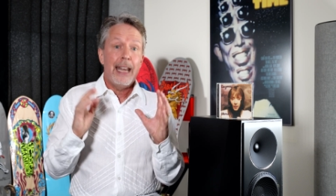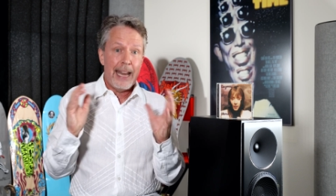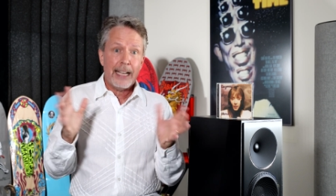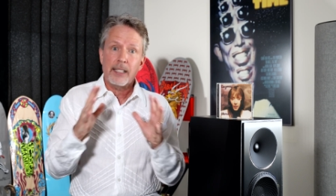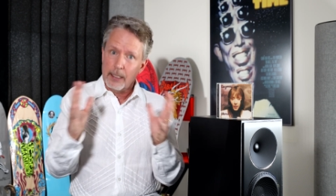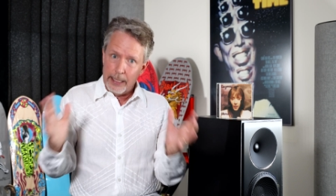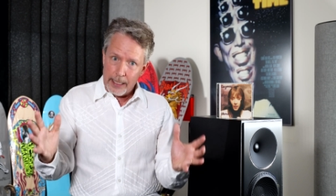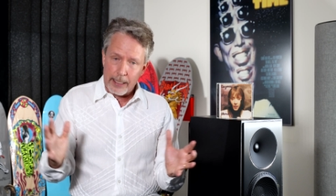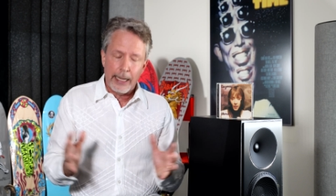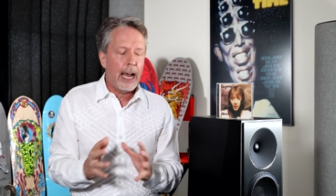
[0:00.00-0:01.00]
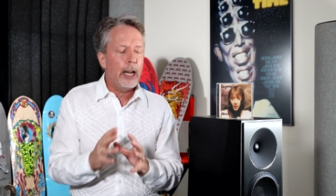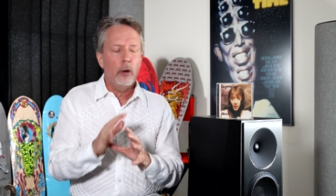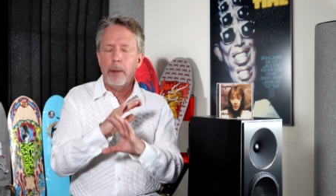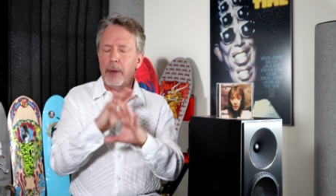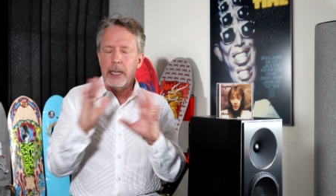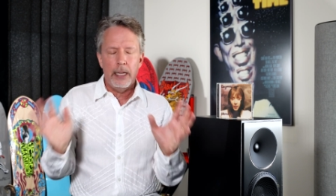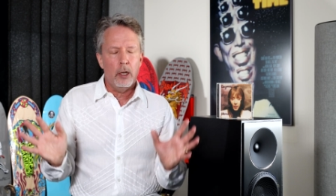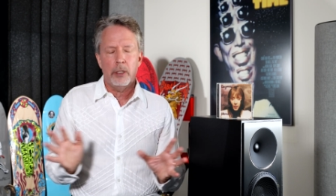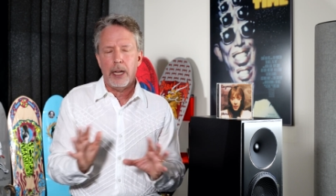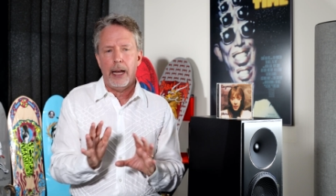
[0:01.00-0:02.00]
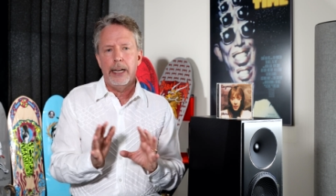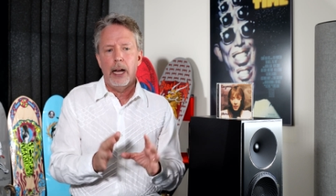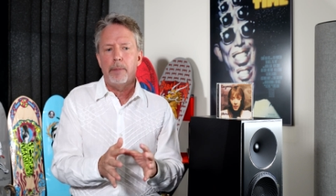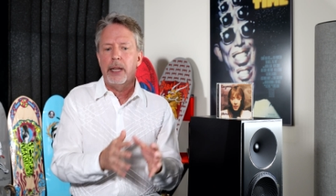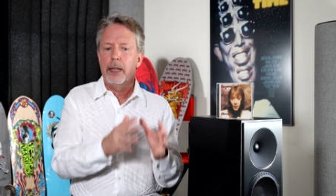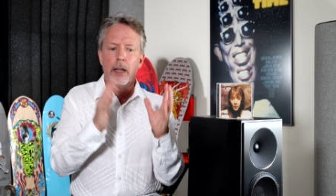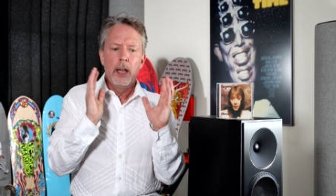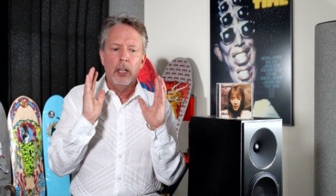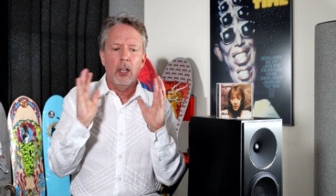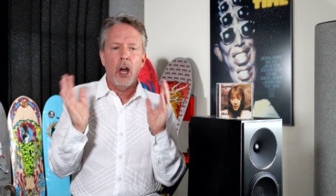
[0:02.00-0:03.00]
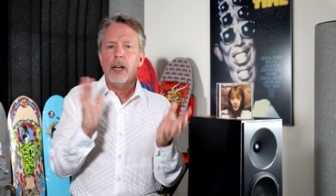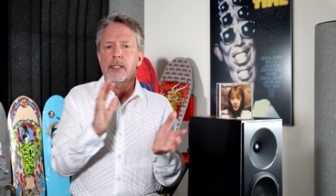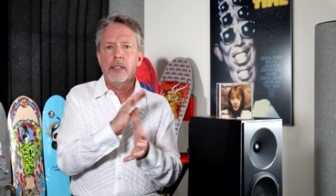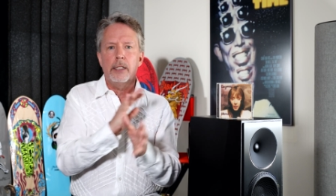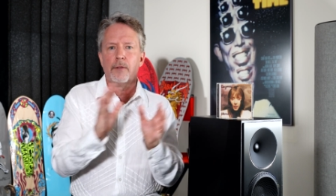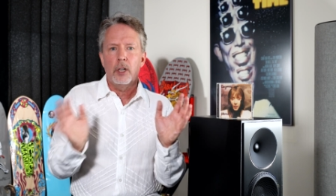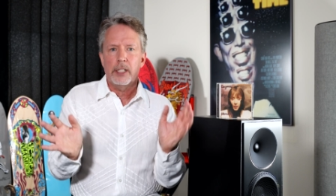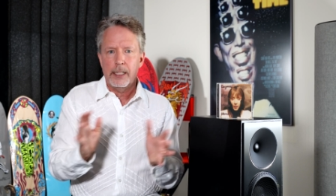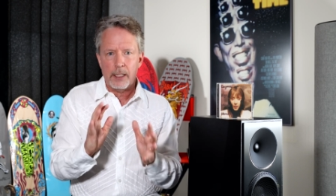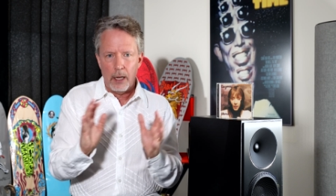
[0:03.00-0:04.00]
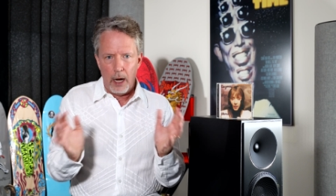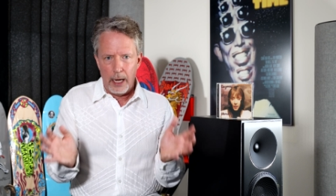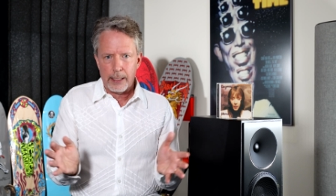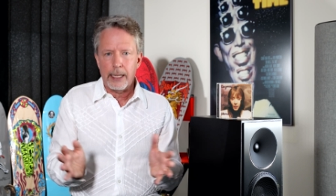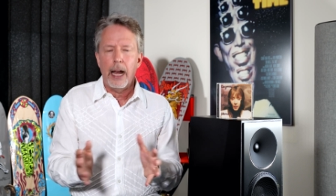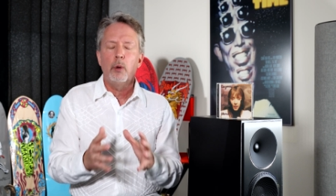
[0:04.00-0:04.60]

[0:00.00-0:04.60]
Next, listening. I don't have my ego tied up in lossless versus lossy.